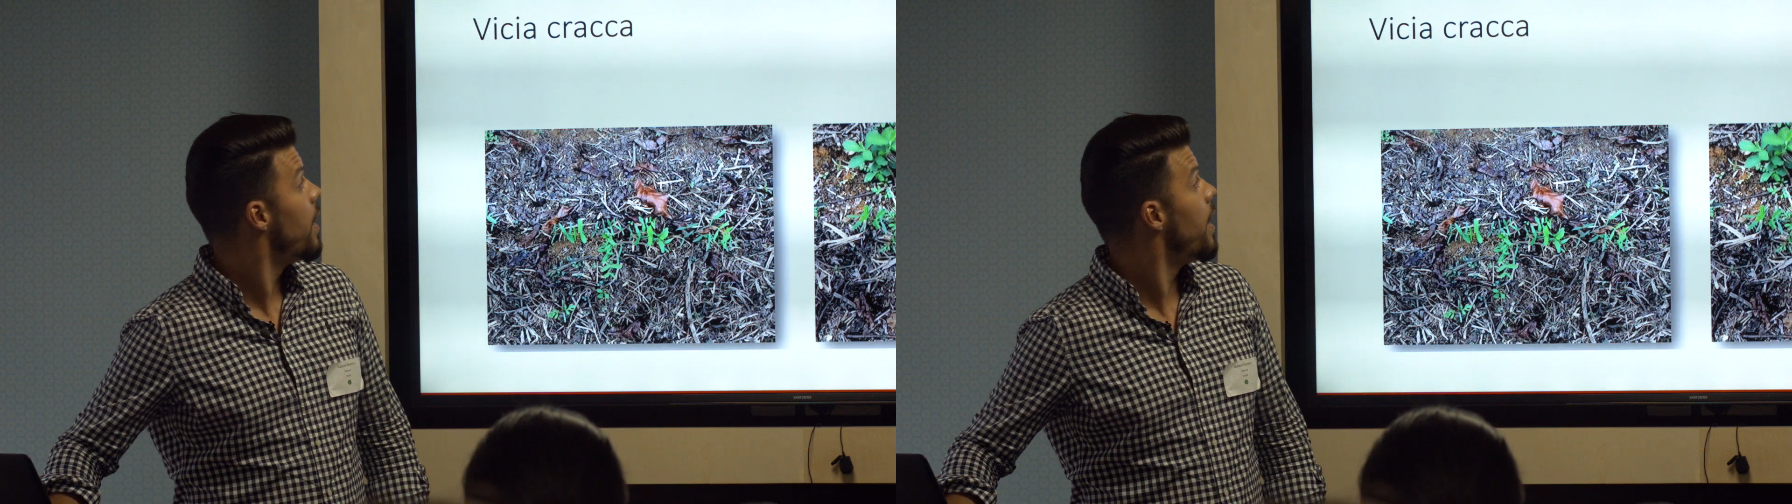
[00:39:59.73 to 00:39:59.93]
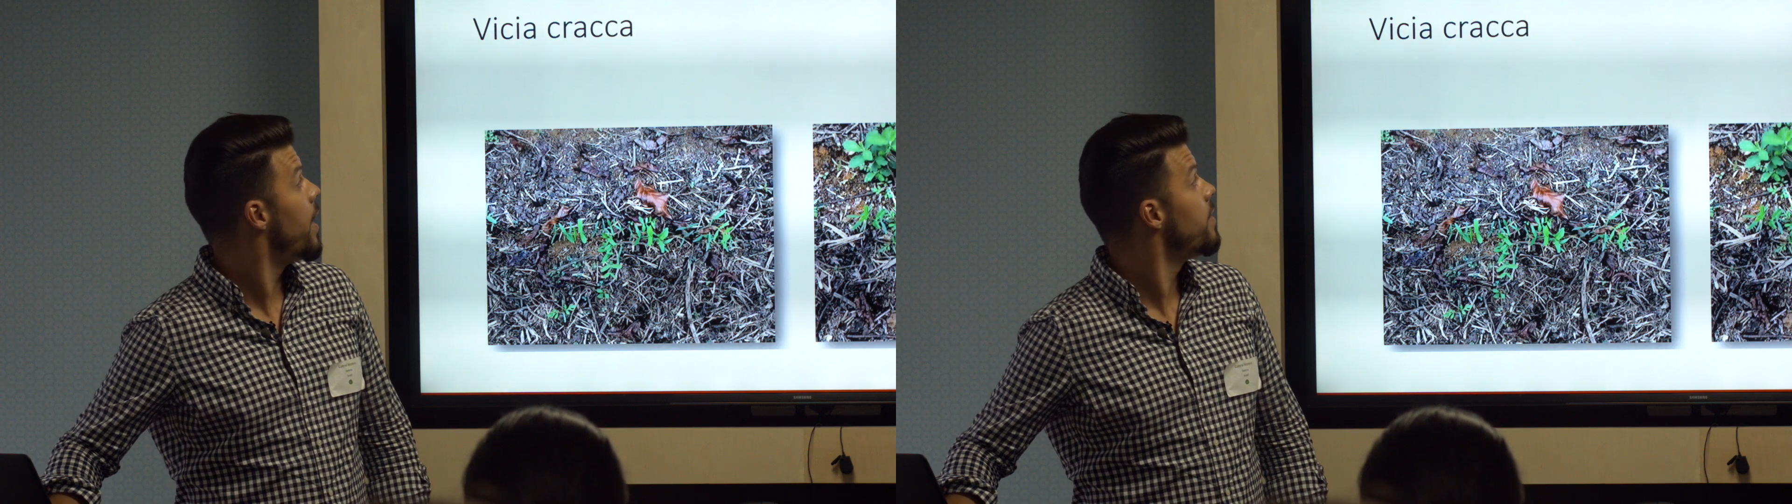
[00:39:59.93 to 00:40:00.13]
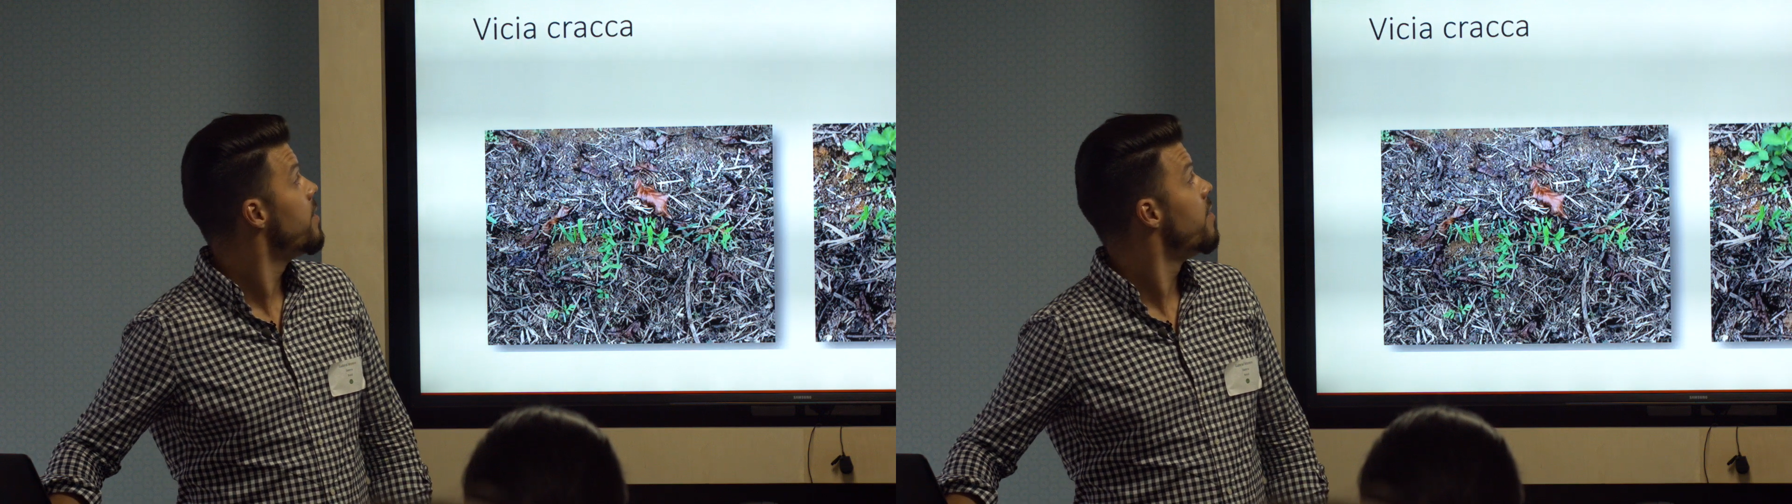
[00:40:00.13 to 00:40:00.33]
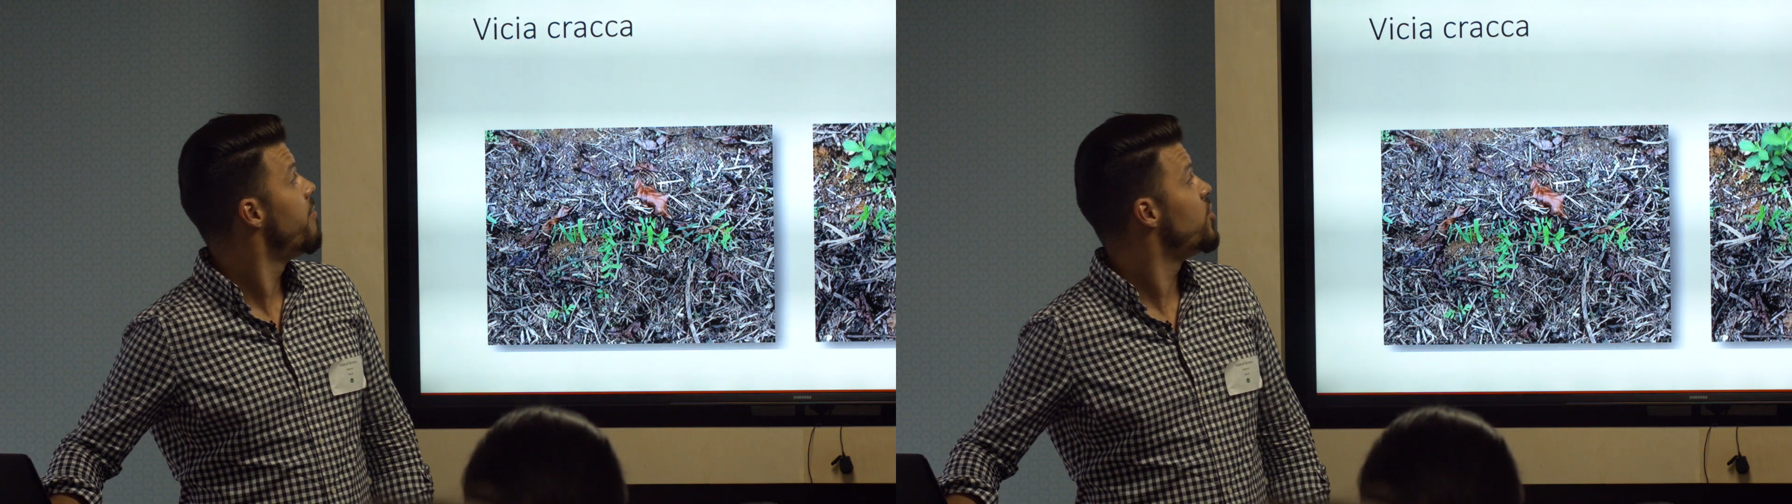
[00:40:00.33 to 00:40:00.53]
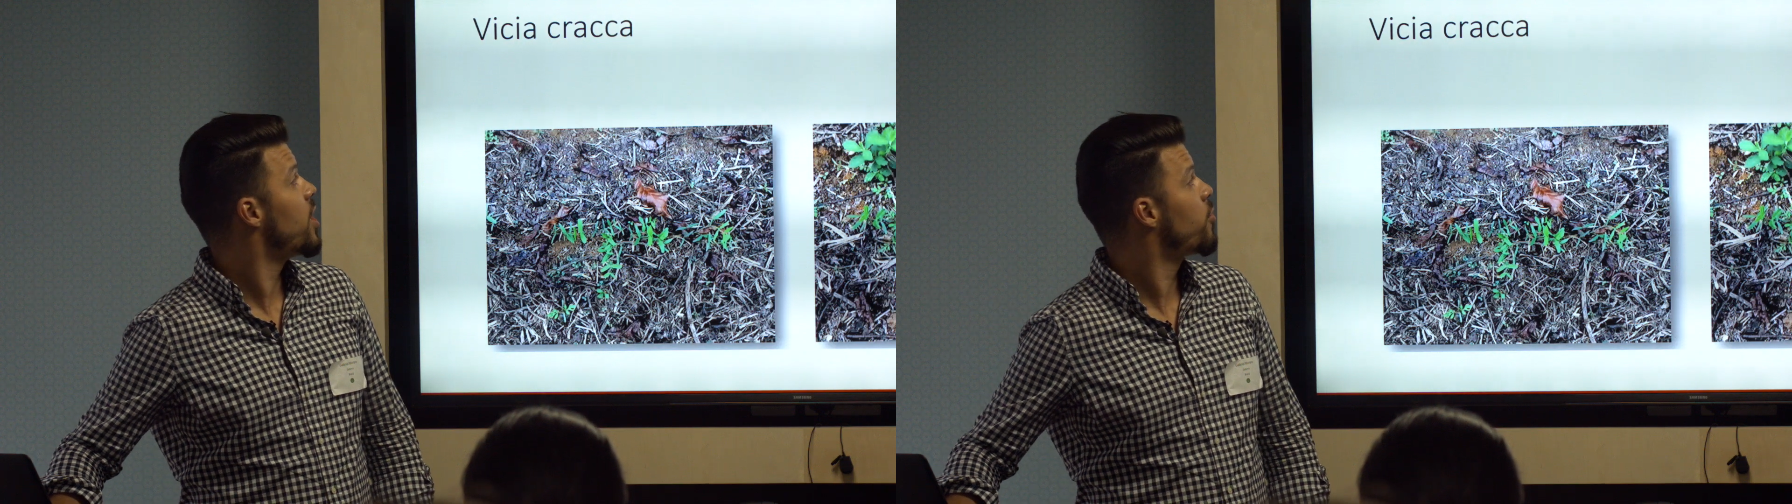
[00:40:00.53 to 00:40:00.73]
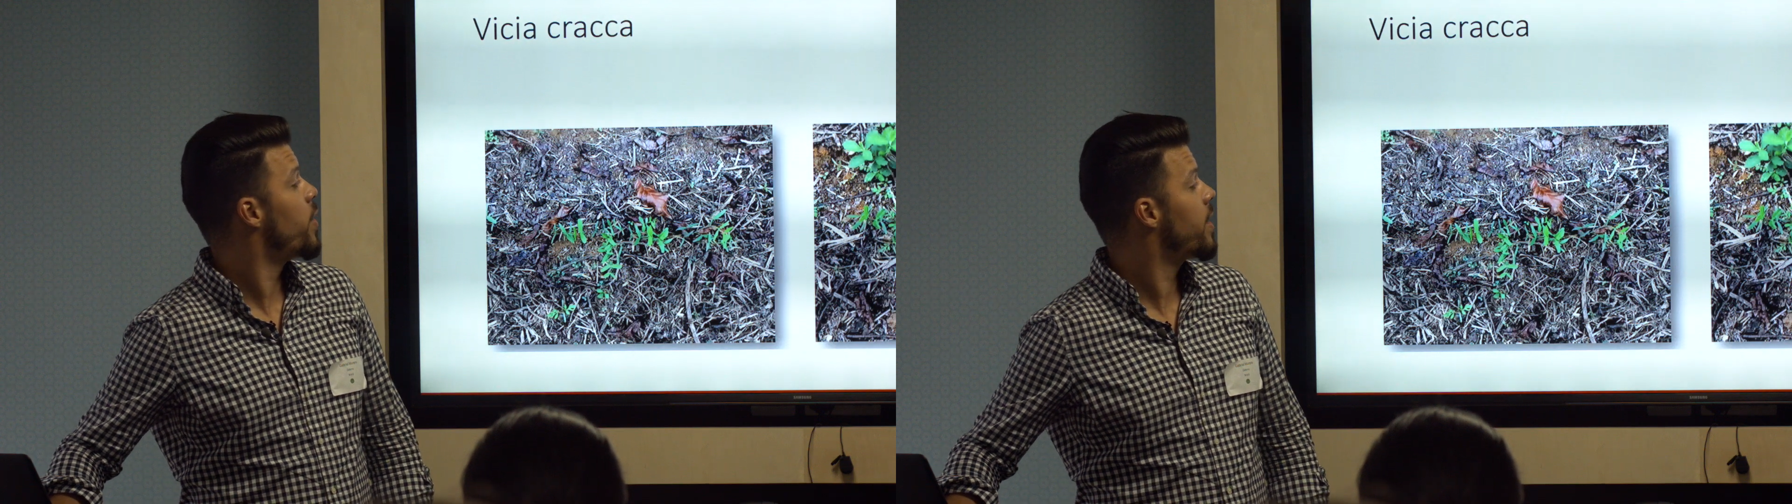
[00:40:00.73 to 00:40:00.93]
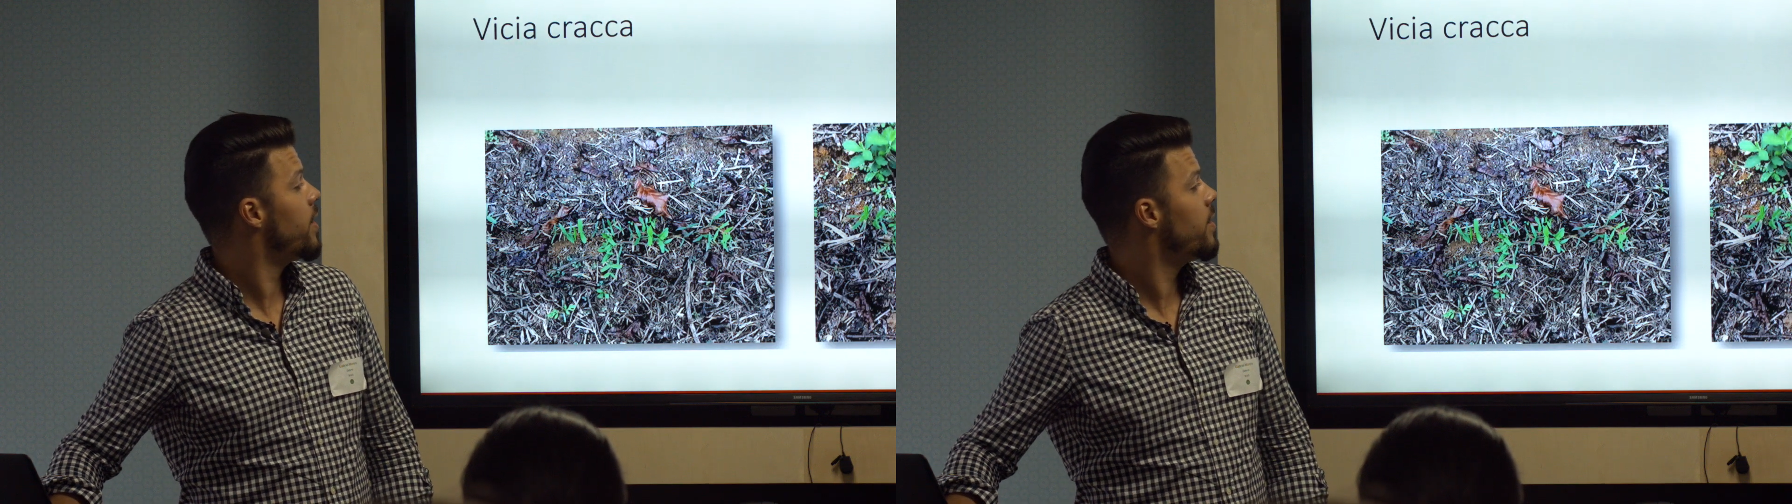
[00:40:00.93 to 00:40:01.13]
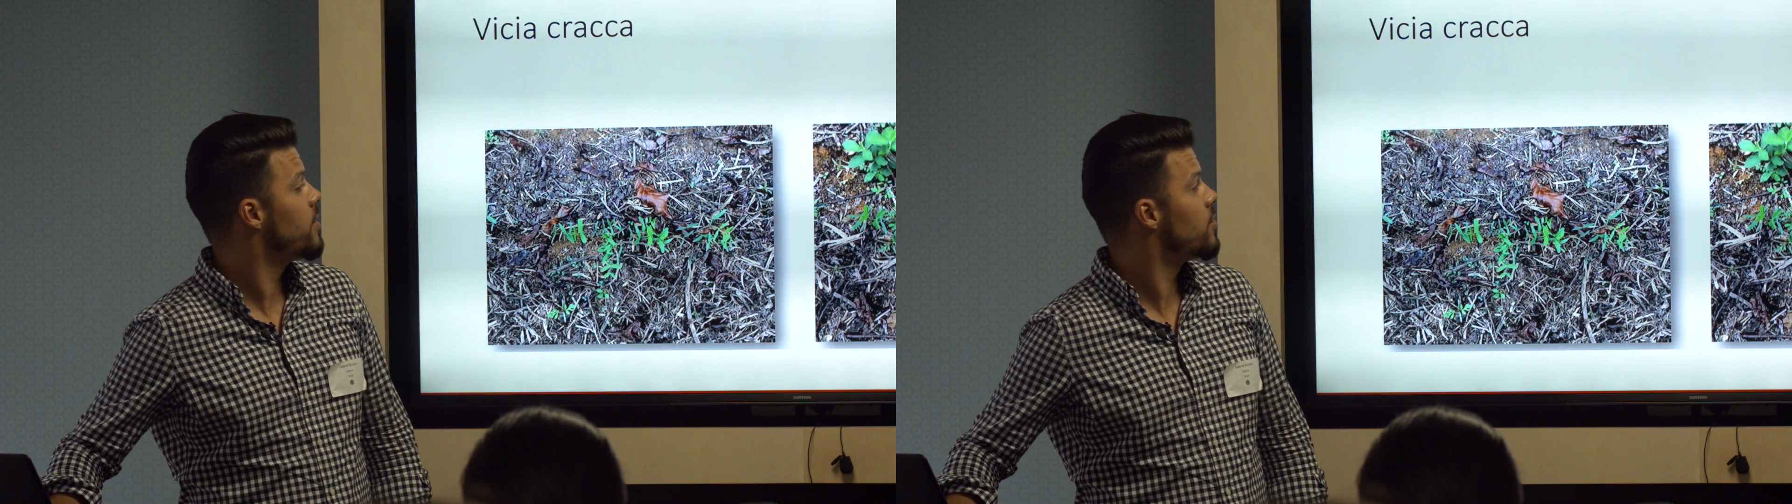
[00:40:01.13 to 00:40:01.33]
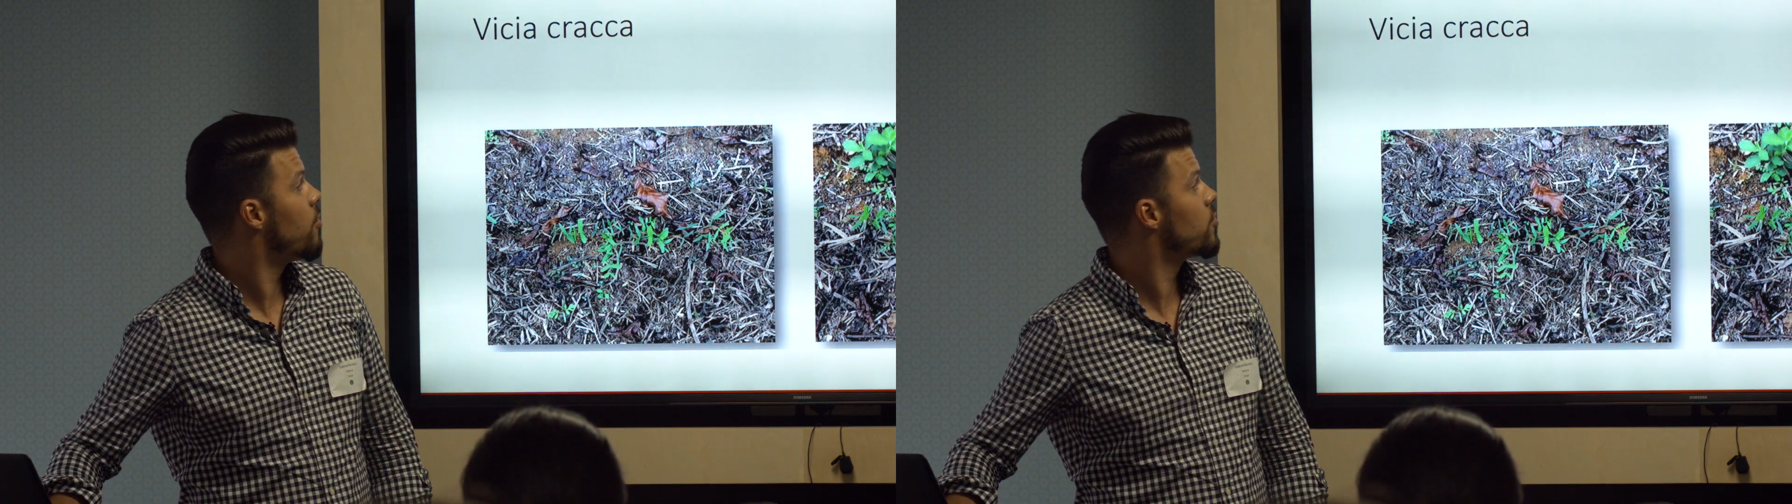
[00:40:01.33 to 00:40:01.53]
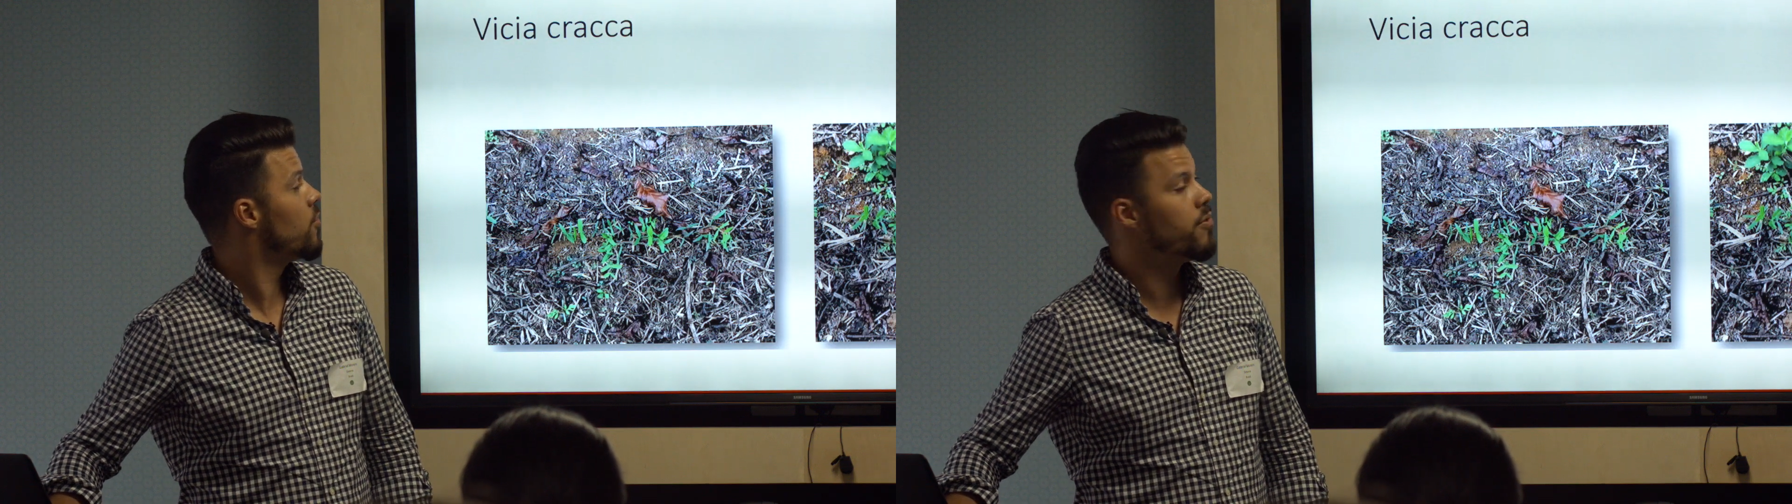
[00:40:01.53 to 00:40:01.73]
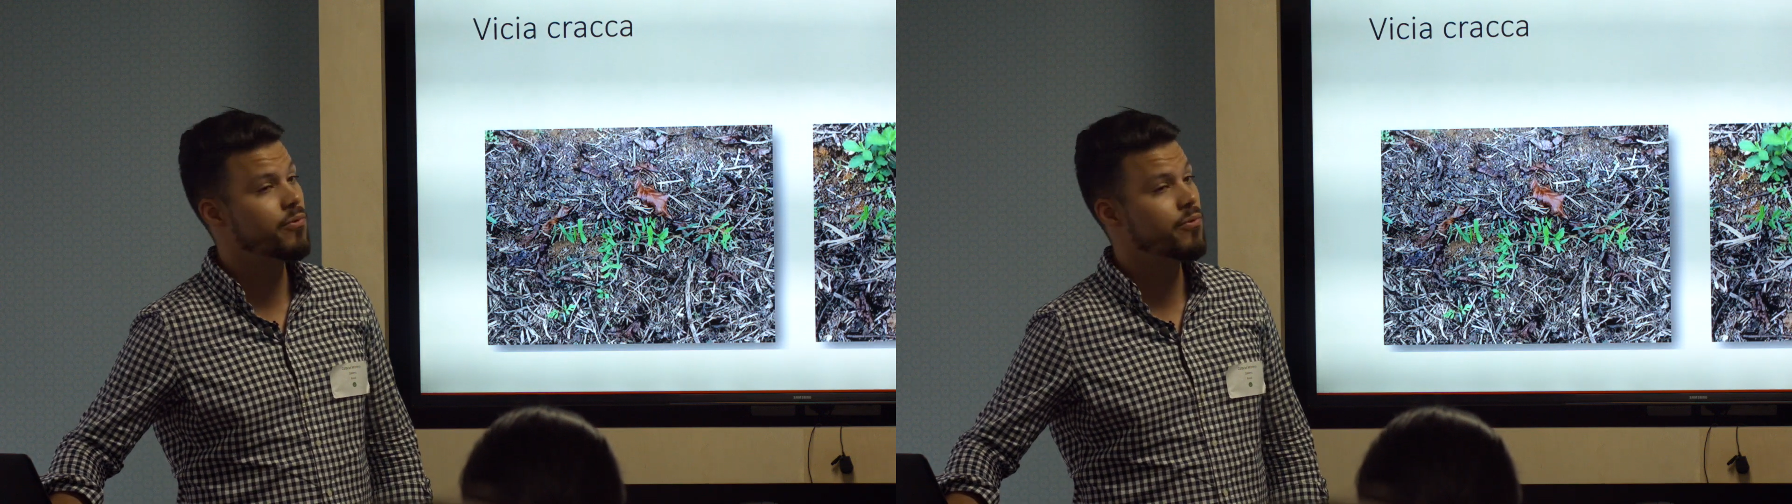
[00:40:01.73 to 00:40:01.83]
And Bichacraca is also